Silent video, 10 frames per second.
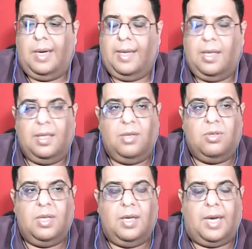I think
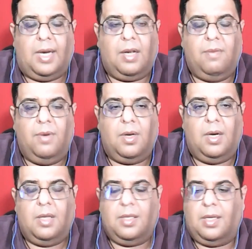that erratic
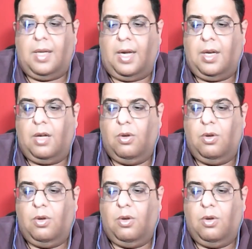workers and erratic